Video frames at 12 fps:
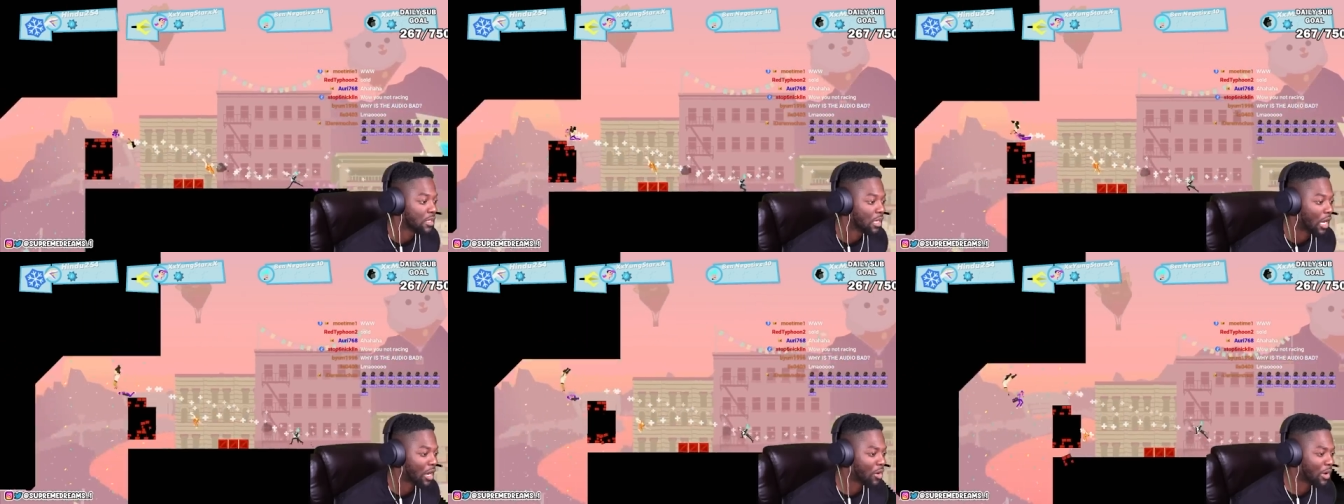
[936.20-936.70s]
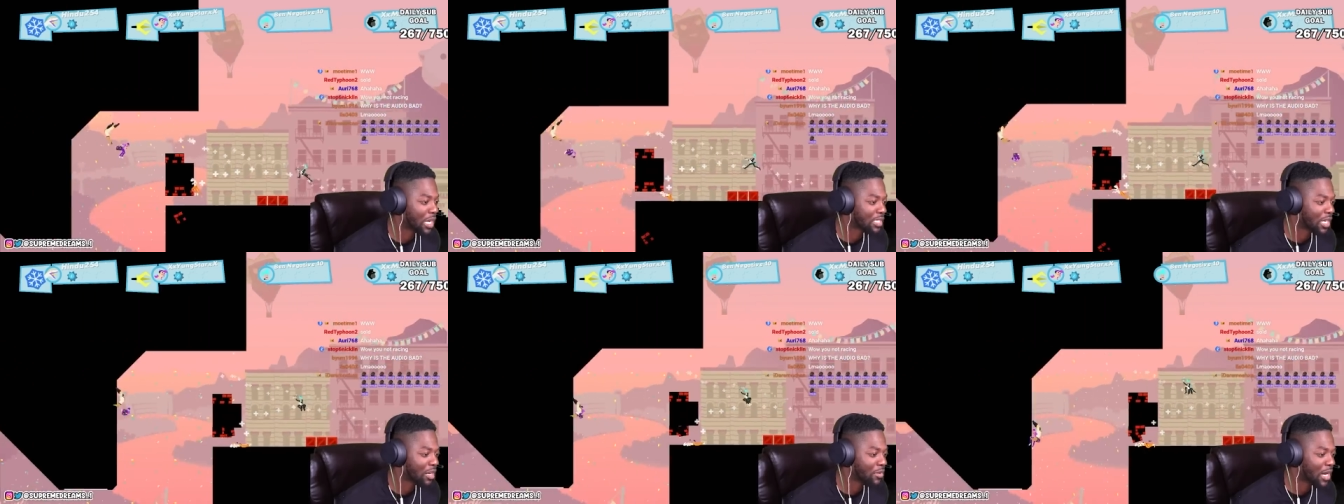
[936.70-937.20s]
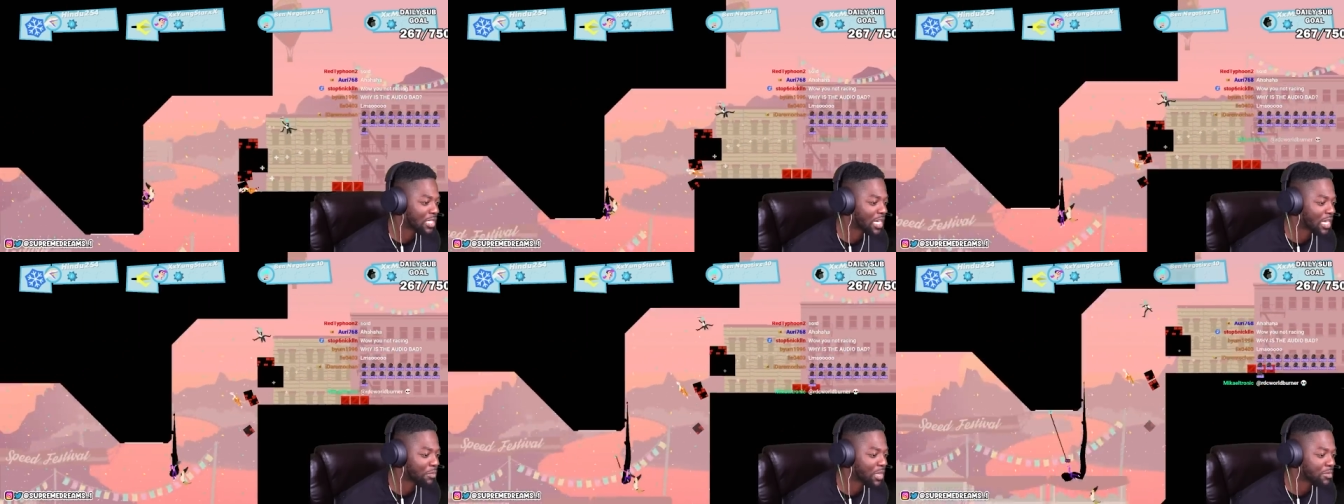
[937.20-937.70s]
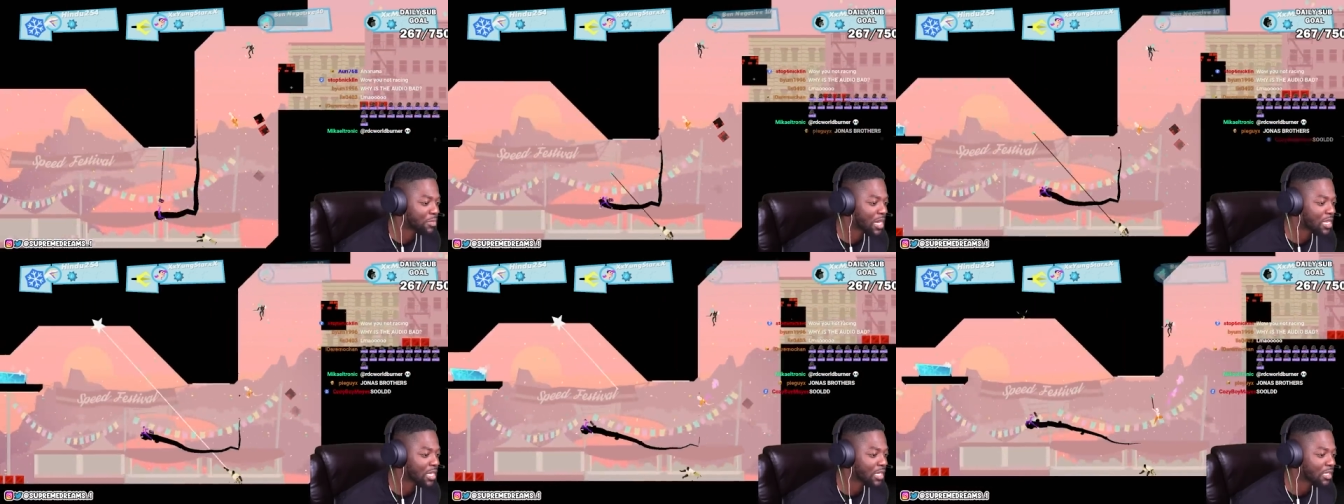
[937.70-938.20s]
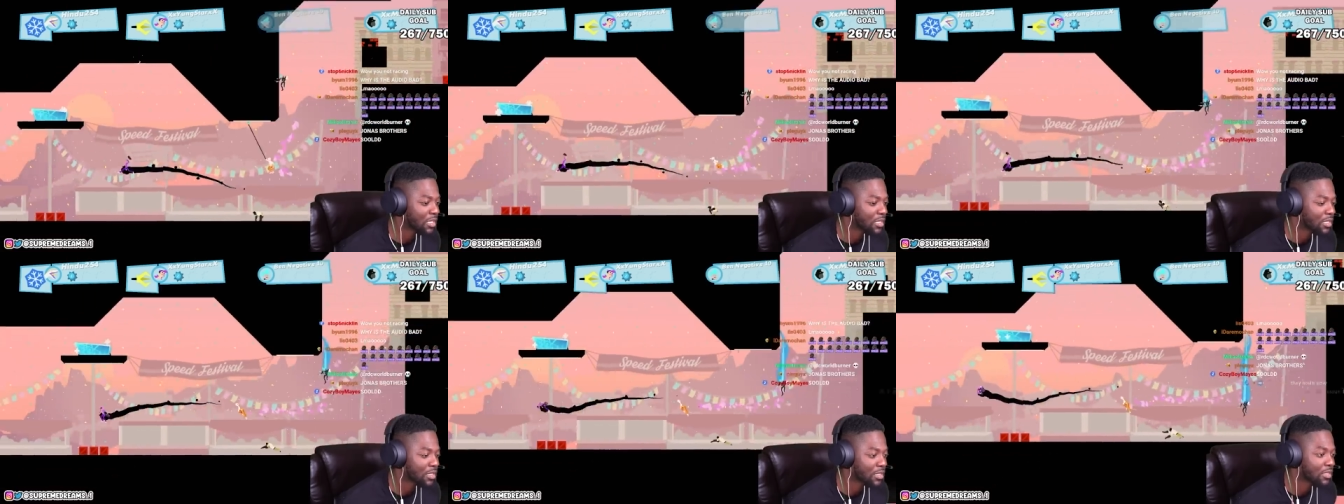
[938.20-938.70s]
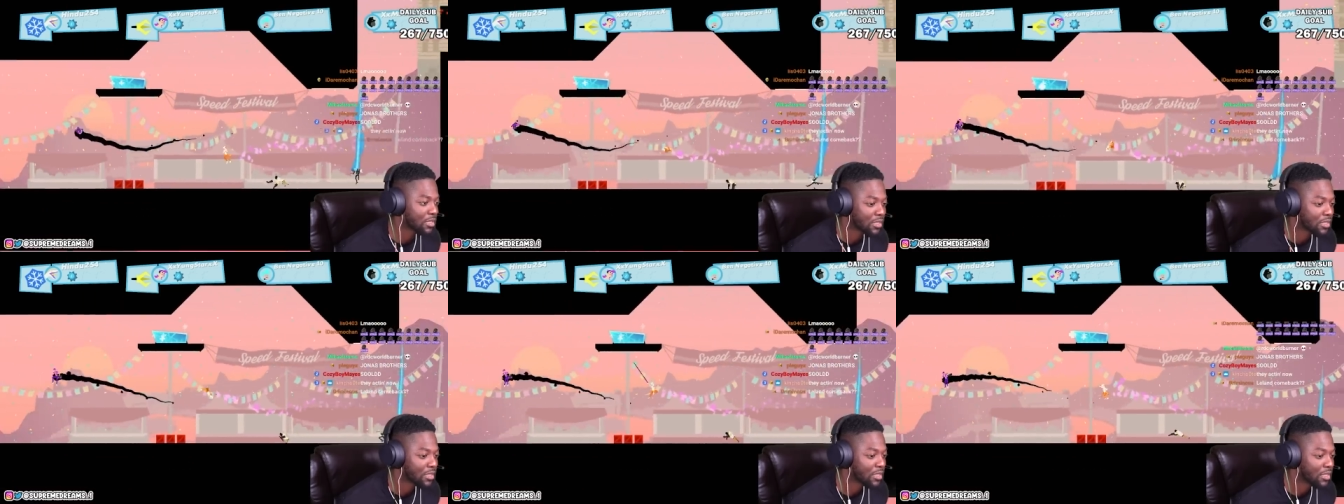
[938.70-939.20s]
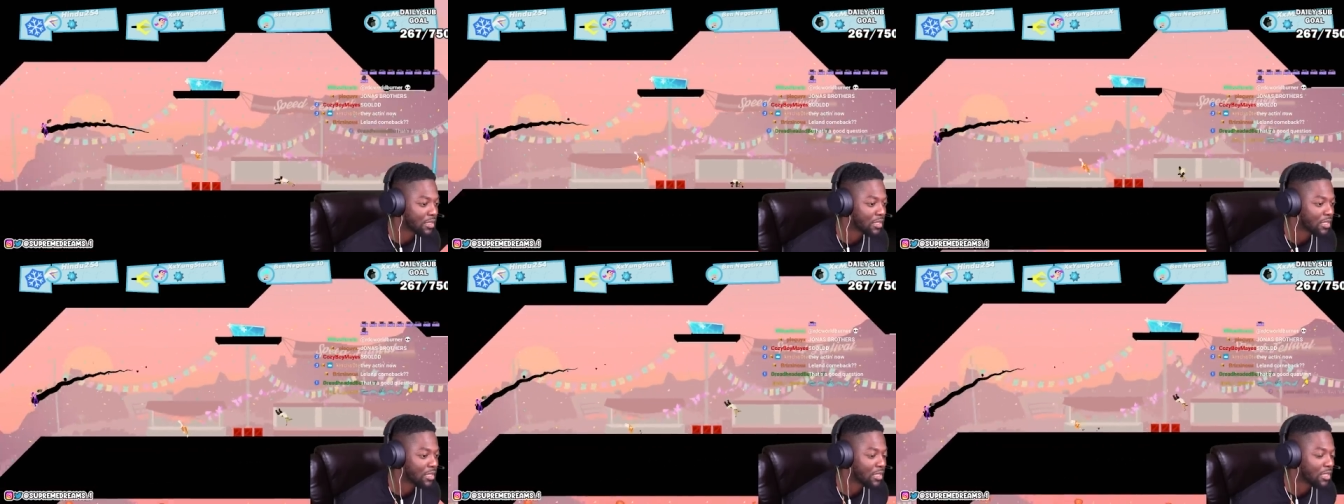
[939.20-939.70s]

I don't watch. I don't watch naked brothers, man. No, he was light